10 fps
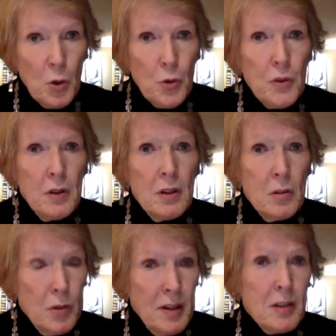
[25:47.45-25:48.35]
both in
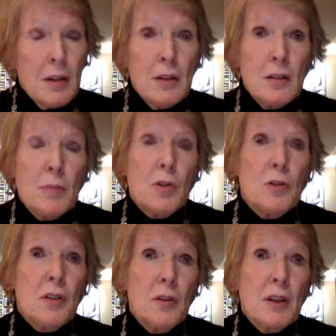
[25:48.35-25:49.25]
the United Kingdom but
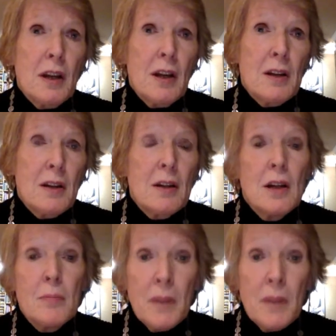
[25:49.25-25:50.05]
also in Canada,